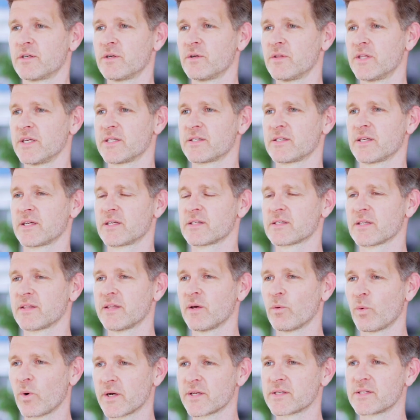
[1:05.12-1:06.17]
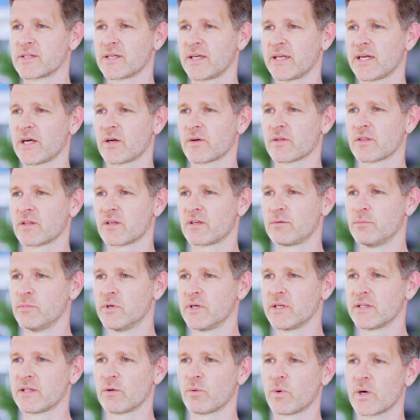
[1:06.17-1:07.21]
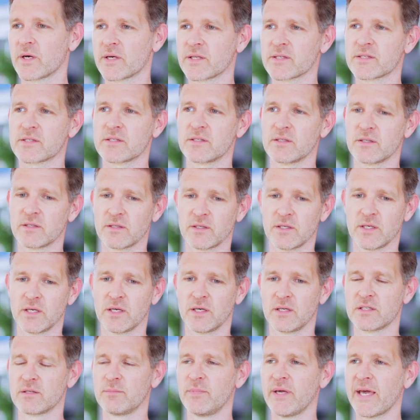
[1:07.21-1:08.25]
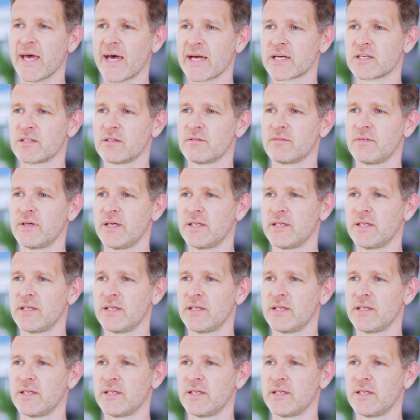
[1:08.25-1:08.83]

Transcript: do these things, and they want us to get out in the community, and they want us to be active